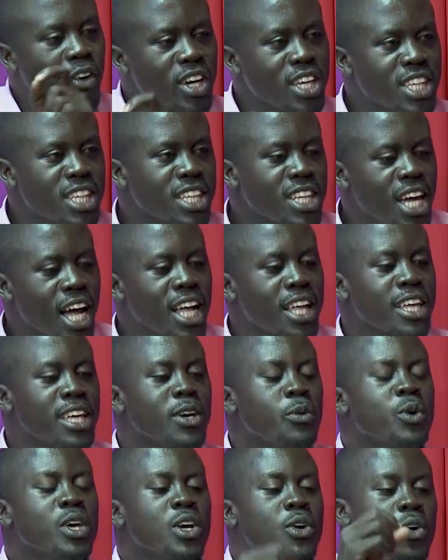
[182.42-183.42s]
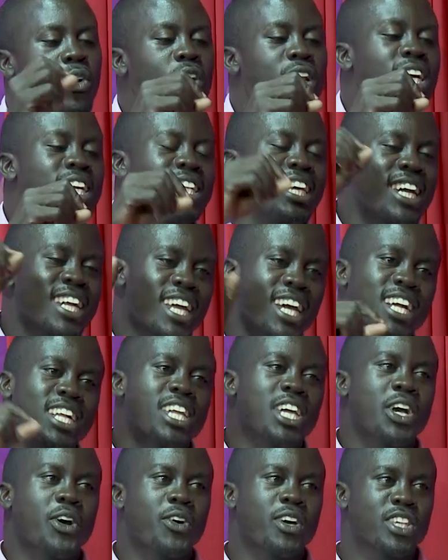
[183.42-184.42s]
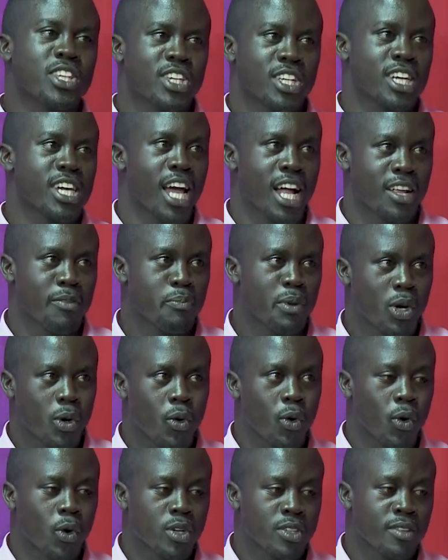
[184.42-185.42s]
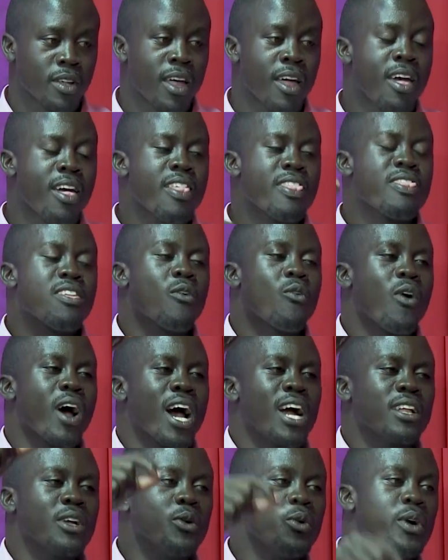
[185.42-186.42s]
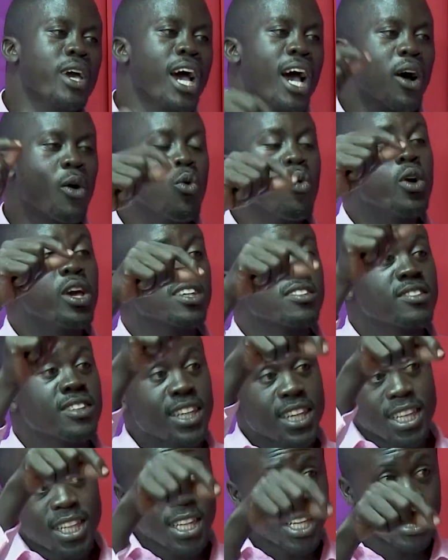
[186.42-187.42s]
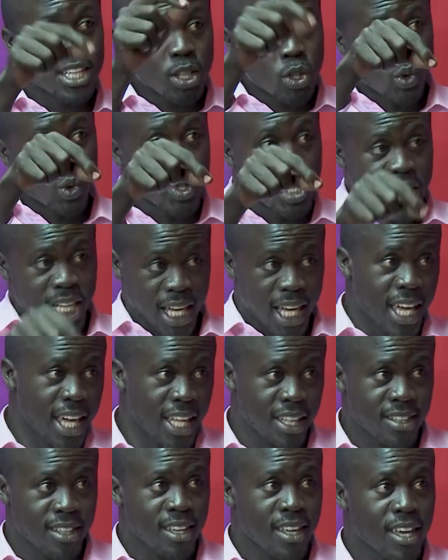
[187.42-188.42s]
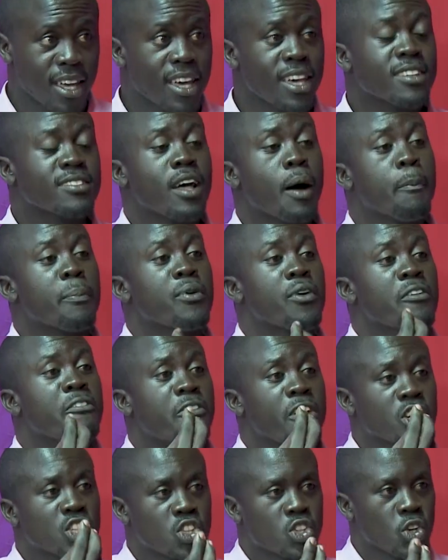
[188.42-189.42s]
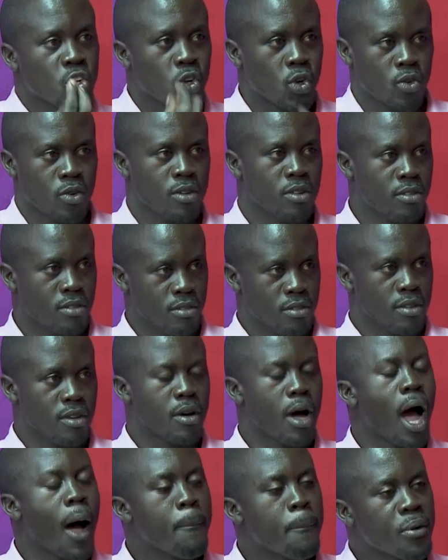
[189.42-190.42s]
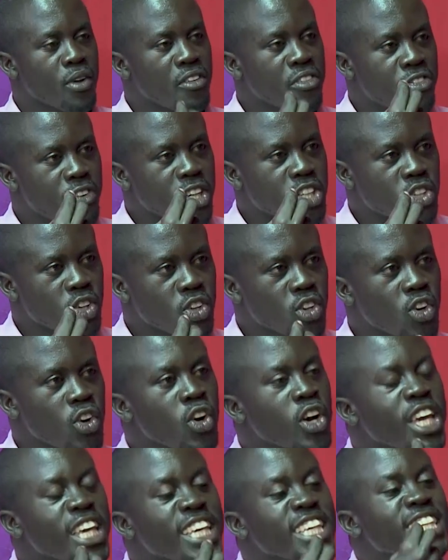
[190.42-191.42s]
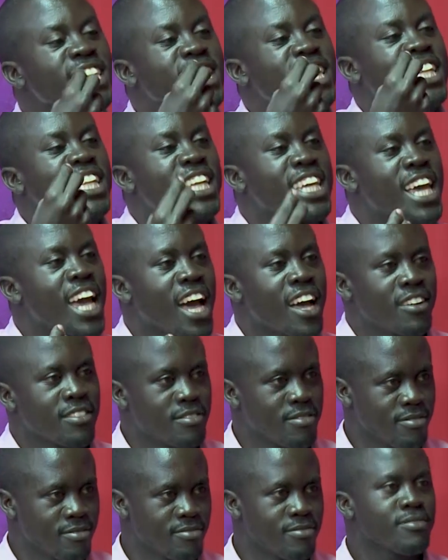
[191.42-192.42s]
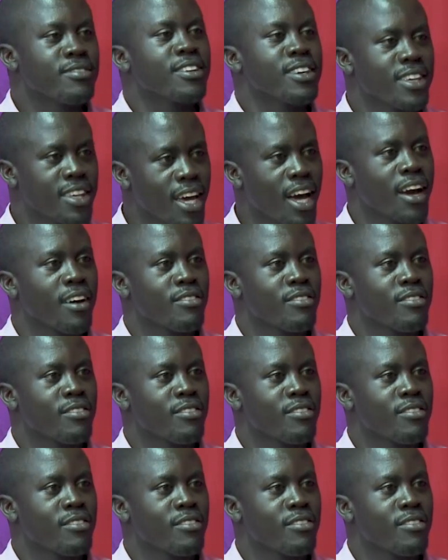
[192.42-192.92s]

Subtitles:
engineering? We call it electrical engineering because the one who is doing it is a professional. A professional engineer. Yeah.